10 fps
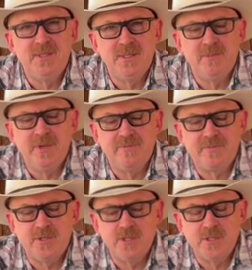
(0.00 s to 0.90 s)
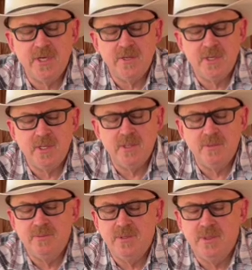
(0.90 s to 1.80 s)
At first, I thought
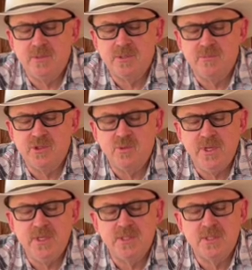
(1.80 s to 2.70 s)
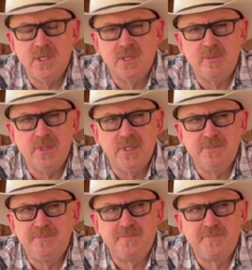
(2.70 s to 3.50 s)
there was some sweetness there, but